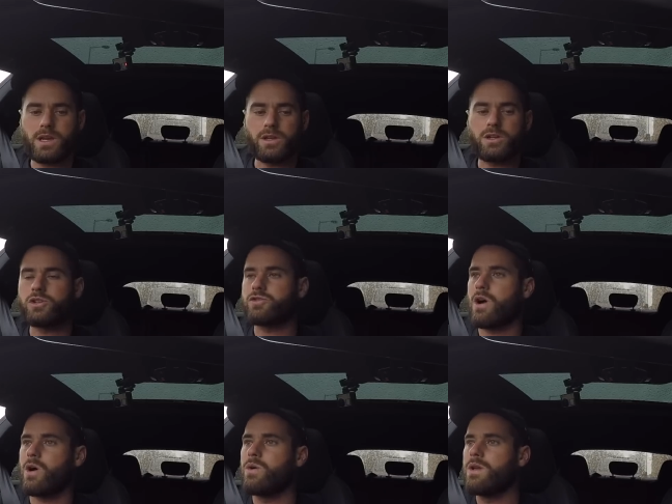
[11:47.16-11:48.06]
can
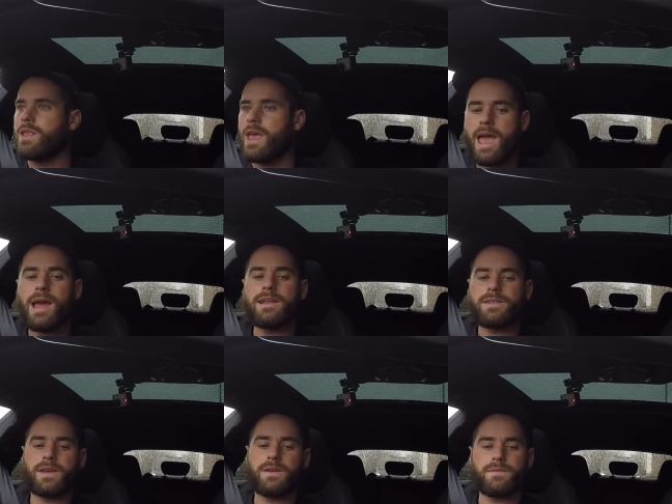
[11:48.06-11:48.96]
control
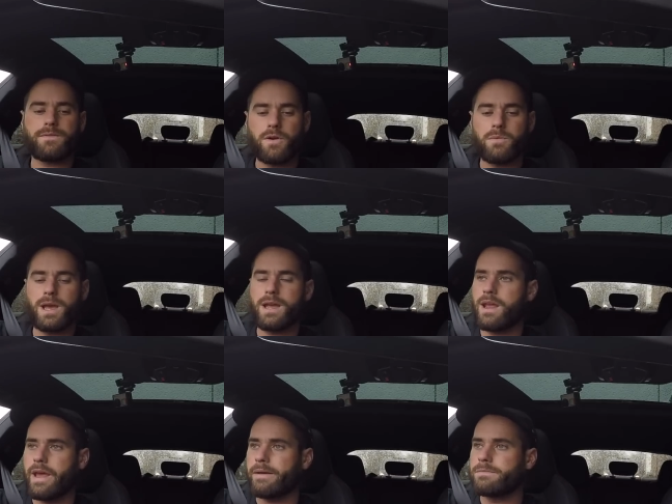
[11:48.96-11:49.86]
anything from in
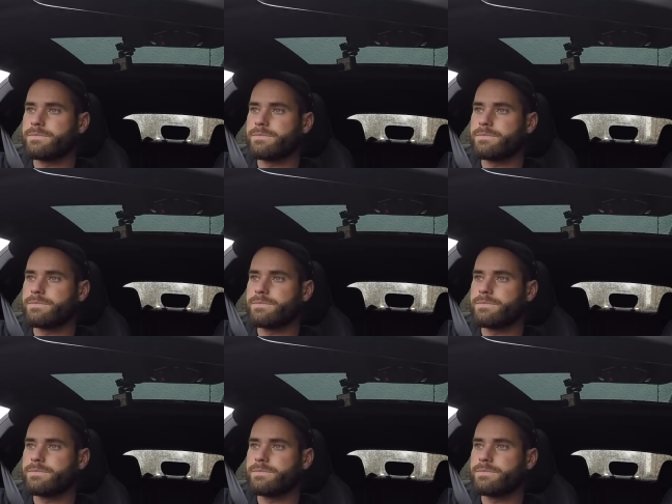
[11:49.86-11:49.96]
here.